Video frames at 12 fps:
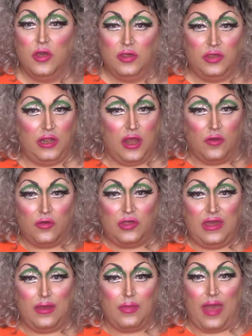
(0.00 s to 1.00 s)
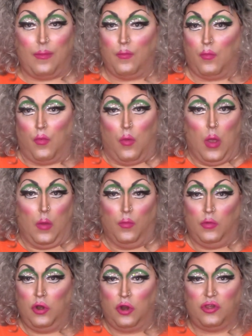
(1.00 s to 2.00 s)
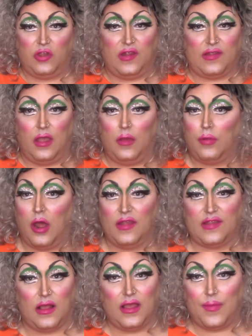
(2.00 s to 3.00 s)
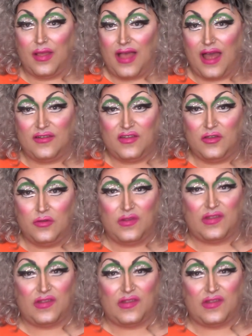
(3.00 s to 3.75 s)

She like nurtured us all and brought us all up a lot too.